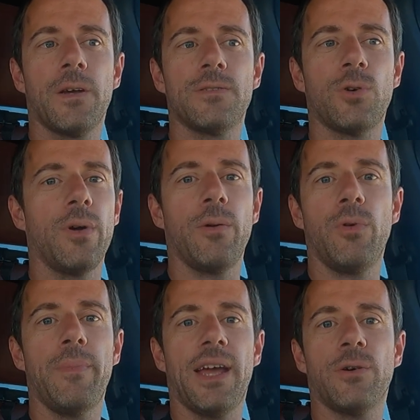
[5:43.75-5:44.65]
So it
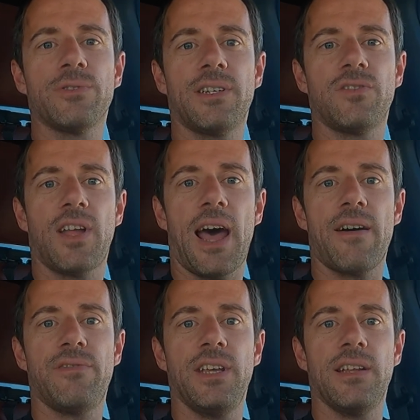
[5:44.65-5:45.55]
would make no sense to
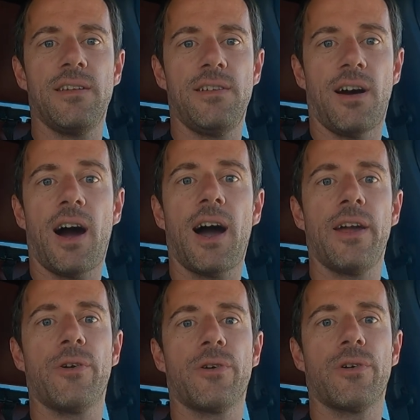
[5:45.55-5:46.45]
have the
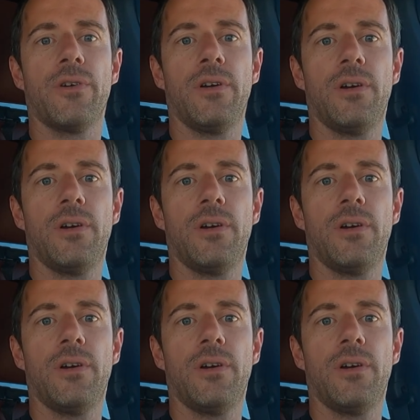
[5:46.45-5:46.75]
entire